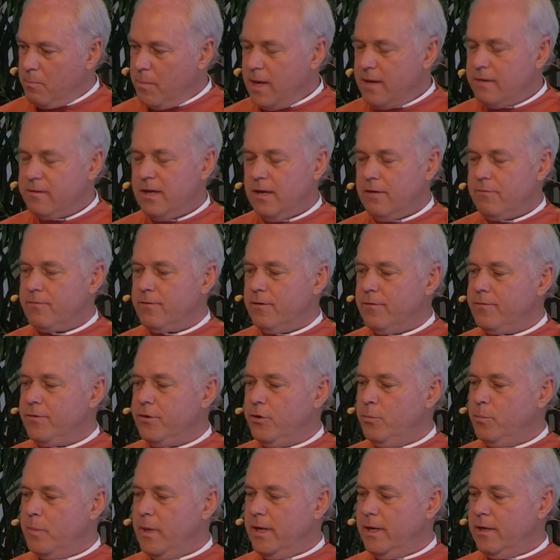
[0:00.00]
meditate for a
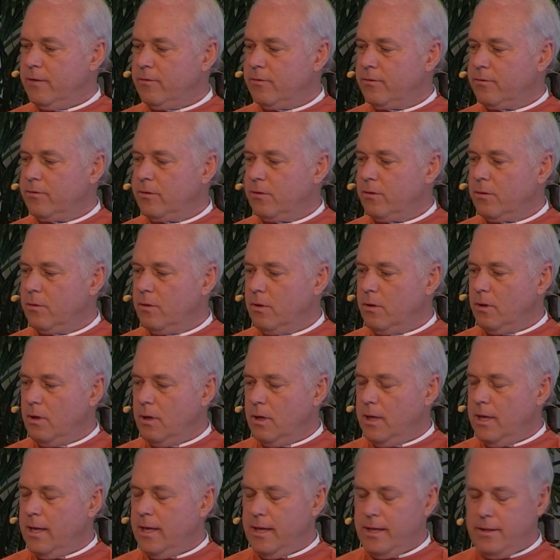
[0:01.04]
few minutes,
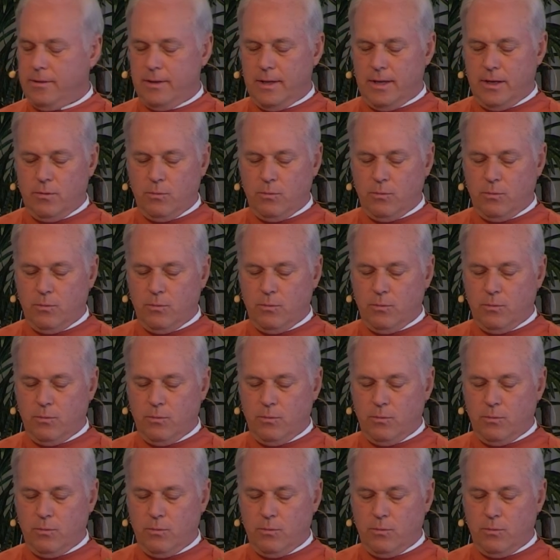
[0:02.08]
and